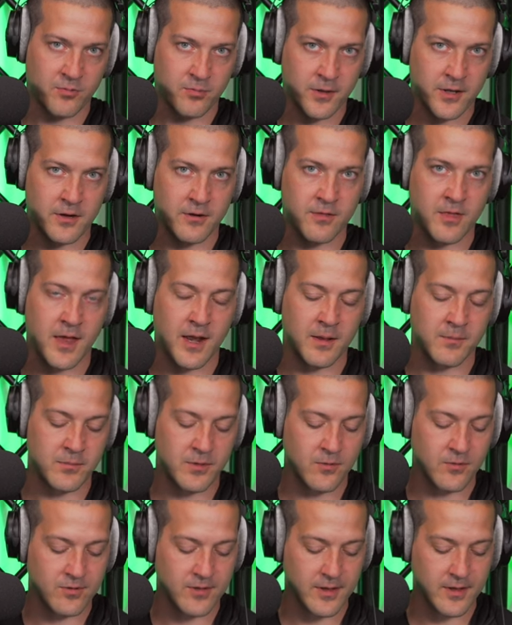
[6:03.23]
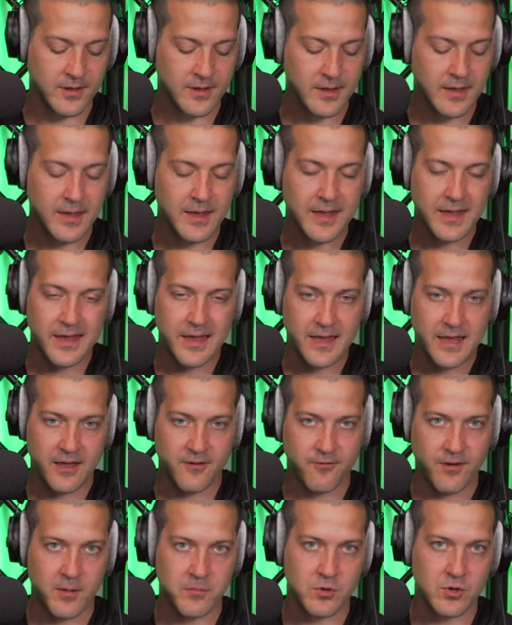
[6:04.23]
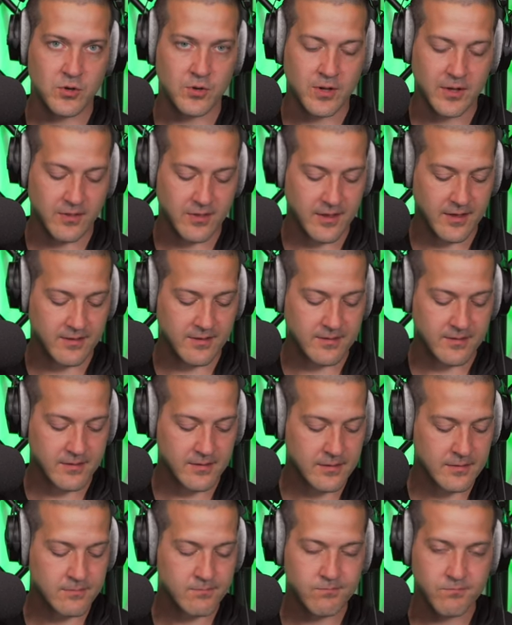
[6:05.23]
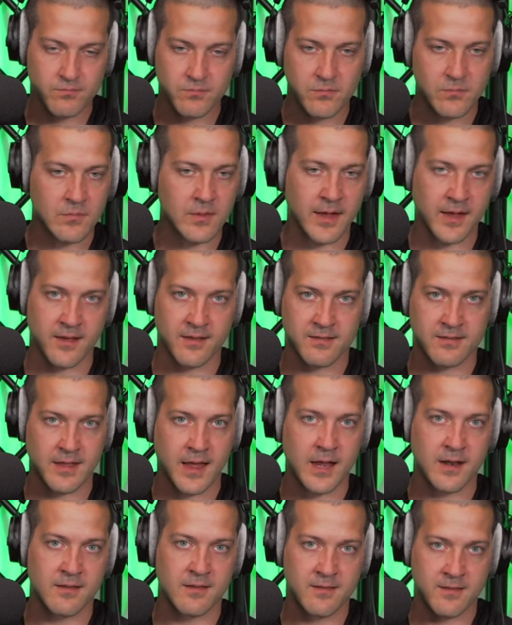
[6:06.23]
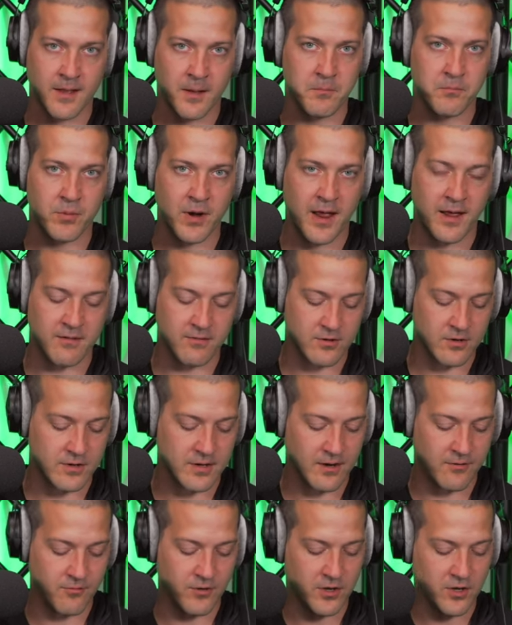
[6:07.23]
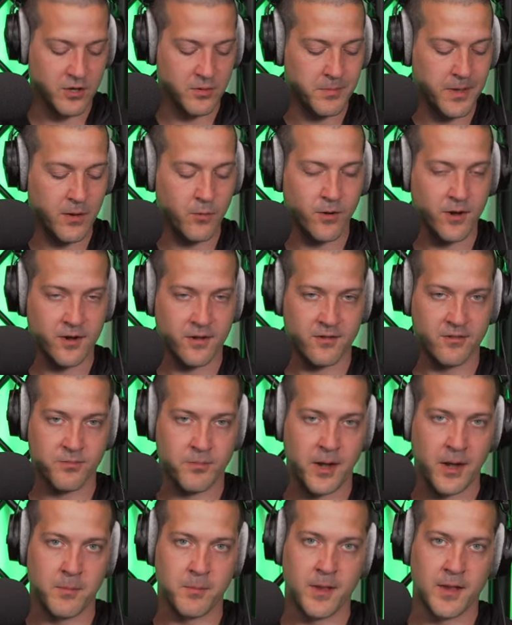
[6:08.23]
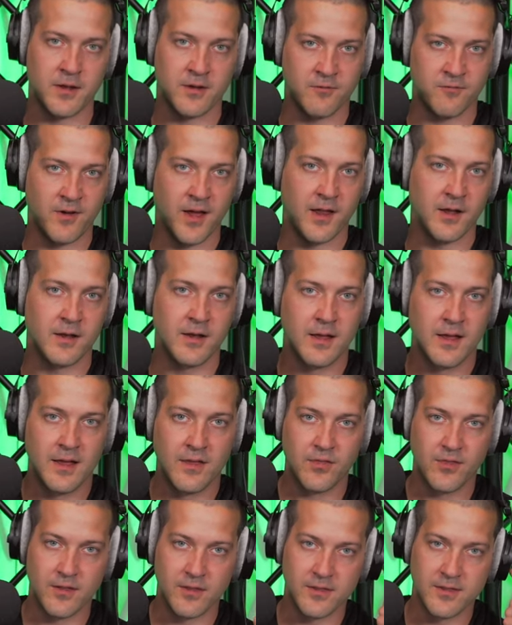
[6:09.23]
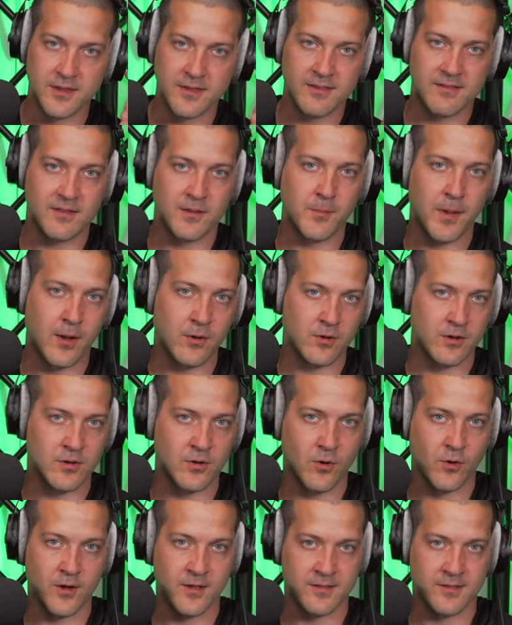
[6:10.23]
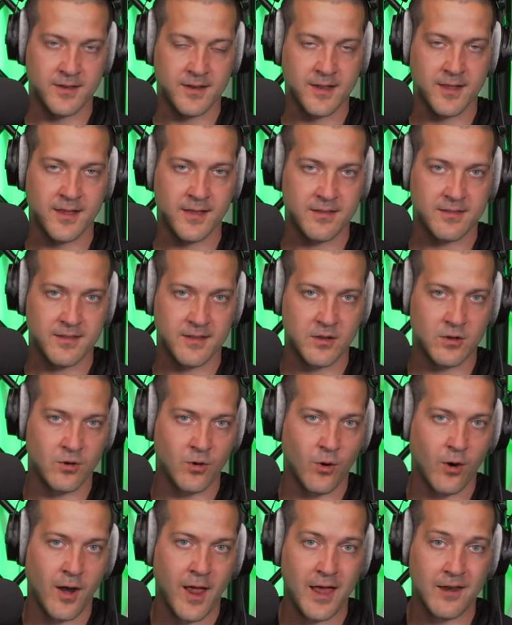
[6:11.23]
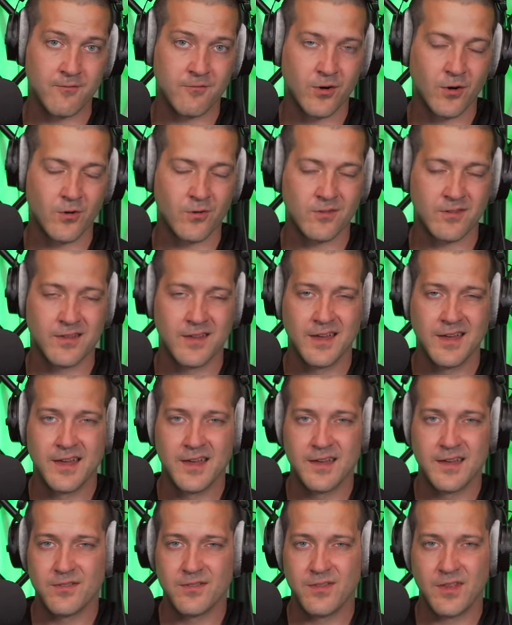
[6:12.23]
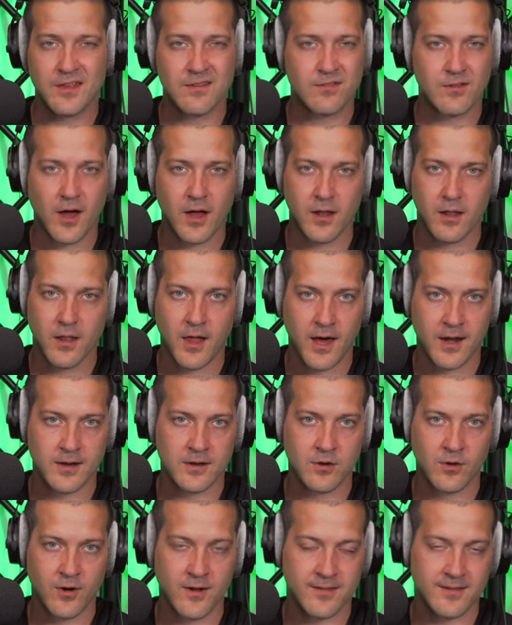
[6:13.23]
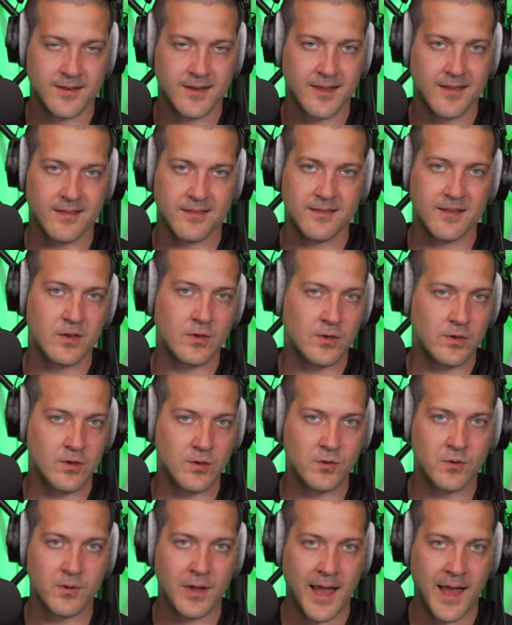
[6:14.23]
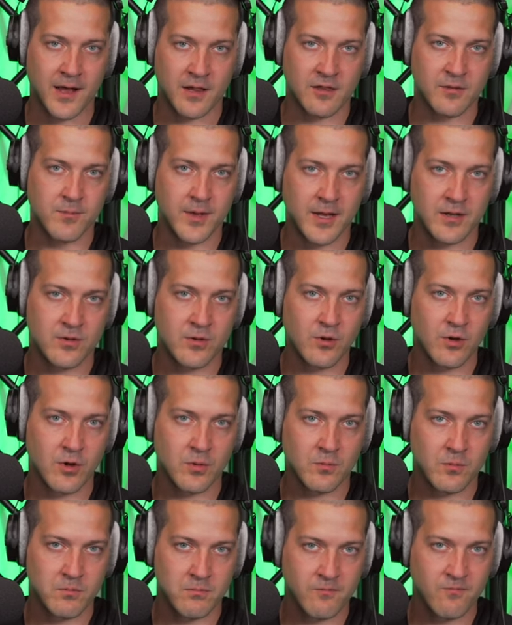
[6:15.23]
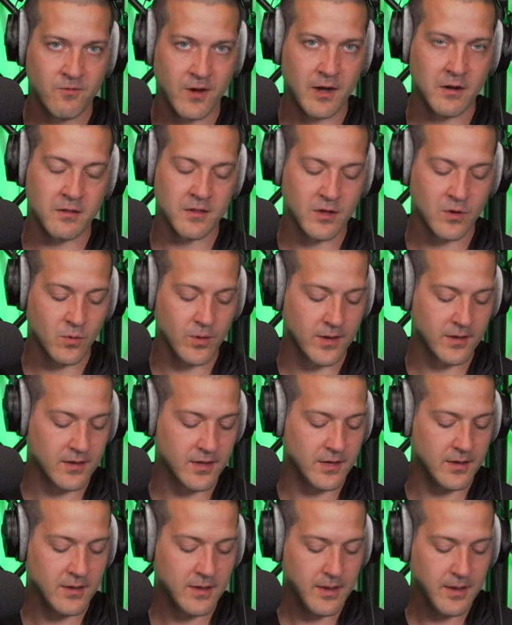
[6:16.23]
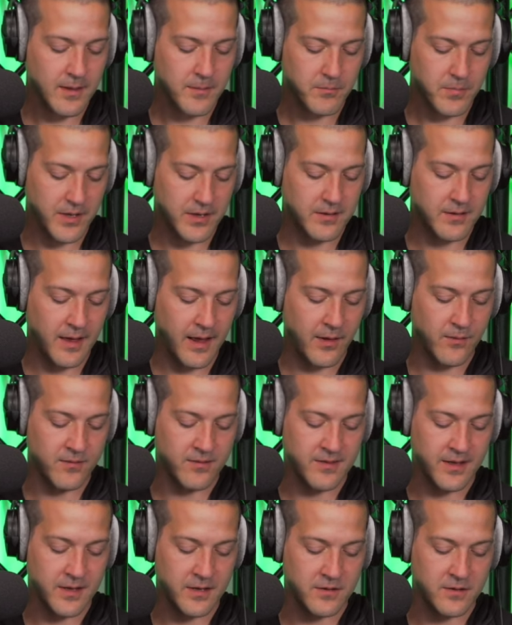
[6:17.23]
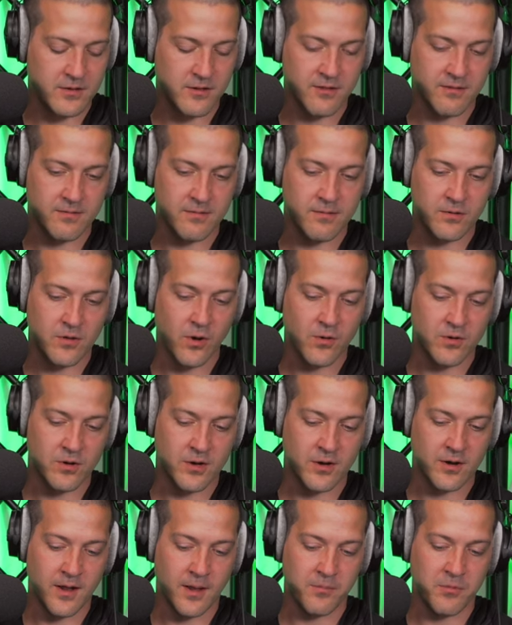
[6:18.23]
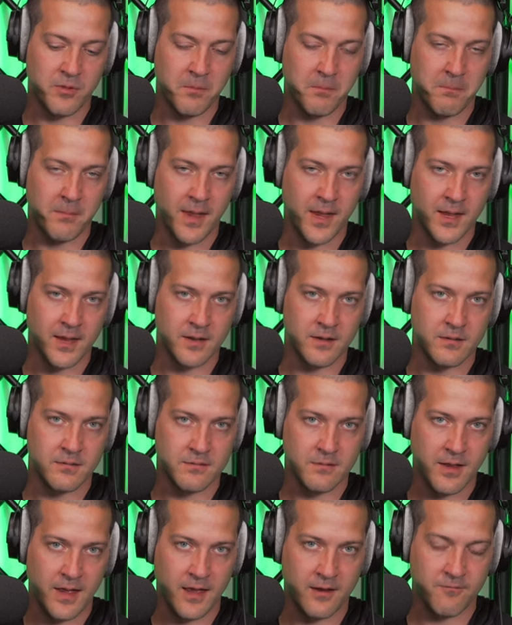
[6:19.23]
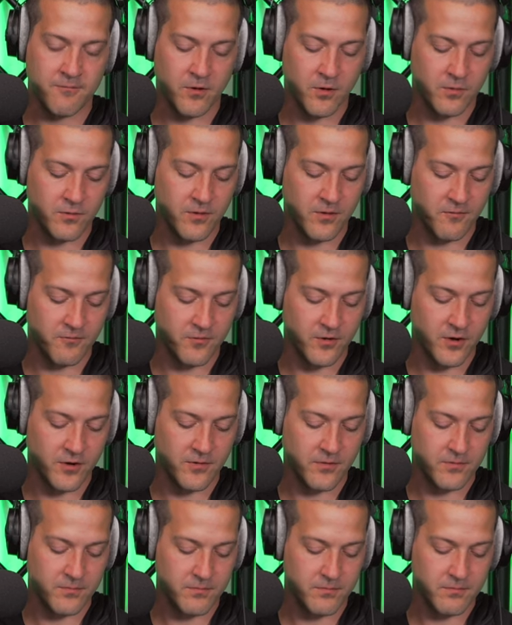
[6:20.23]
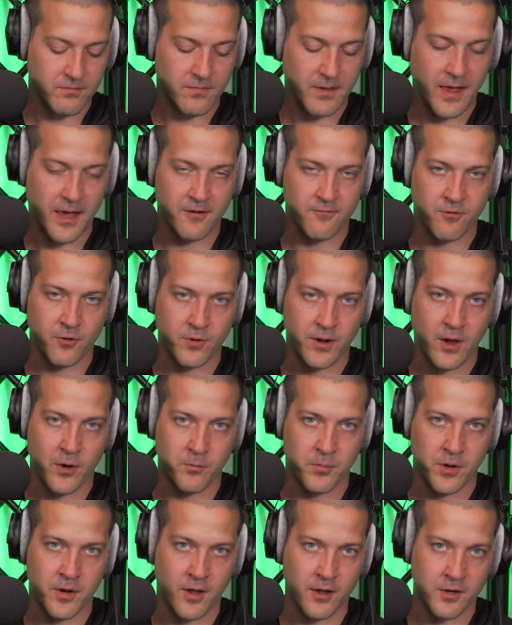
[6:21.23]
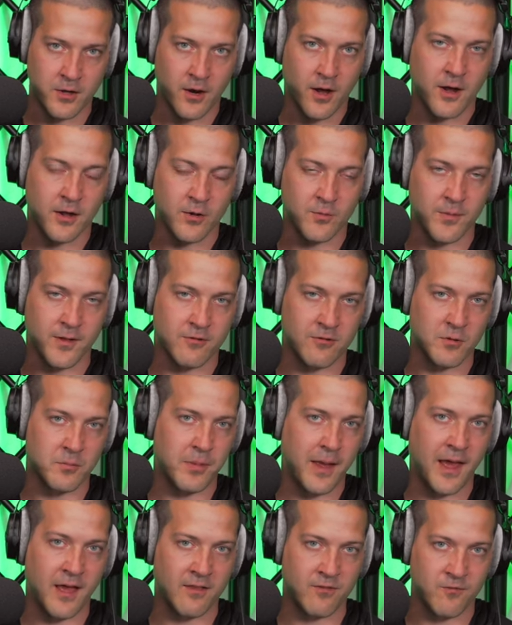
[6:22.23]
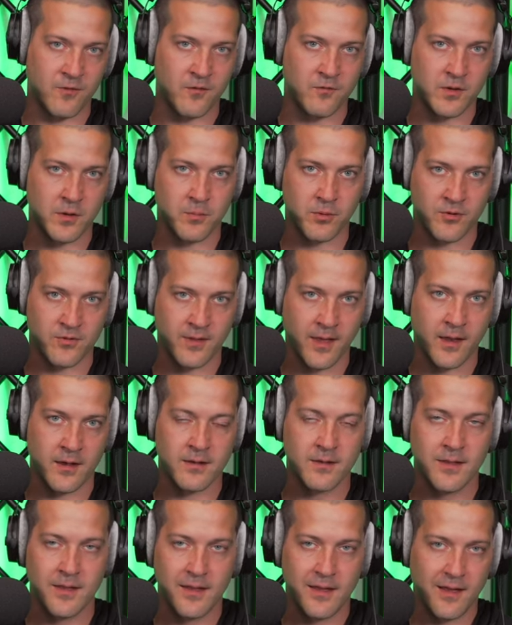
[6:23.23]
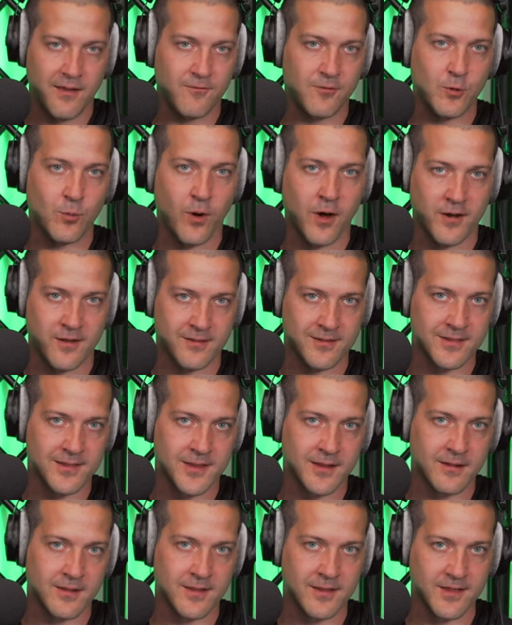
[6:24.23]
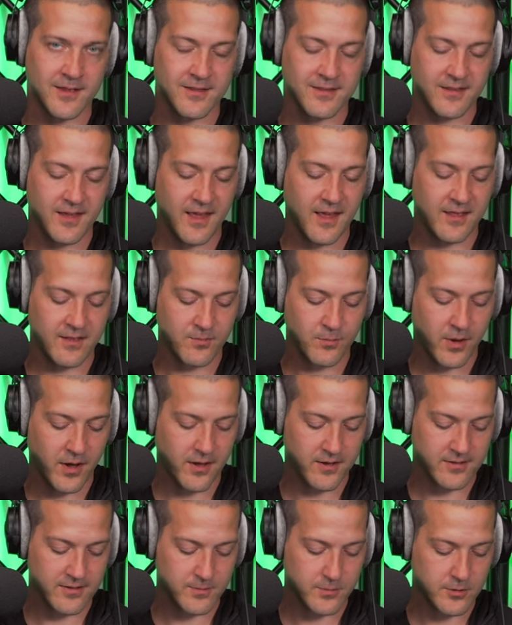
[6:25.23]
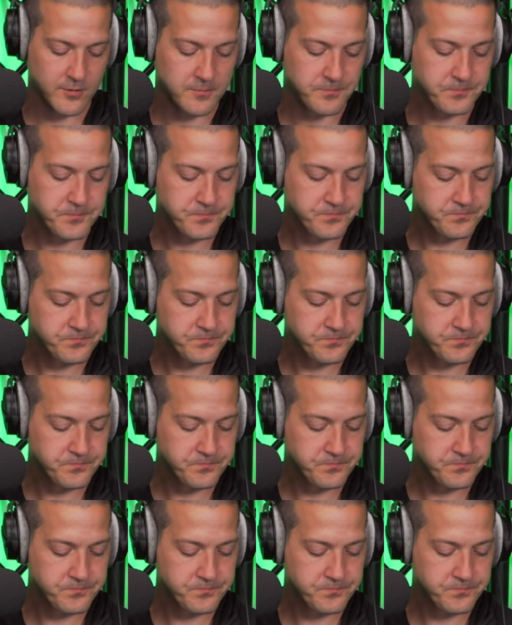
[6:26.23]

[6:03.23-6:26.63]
splitter that I'm using. If I'm doing this, like I said, some brands are different. You may want to experiment to find the least amount of noise and hiss in your headphones. There's not a lot of noise and hiss and you do acclimate to it fairly quickly, but I would say just don't turn up the main headphone, the first headphone output on your audio mixer past fifty percent if you want as little hiss as possible.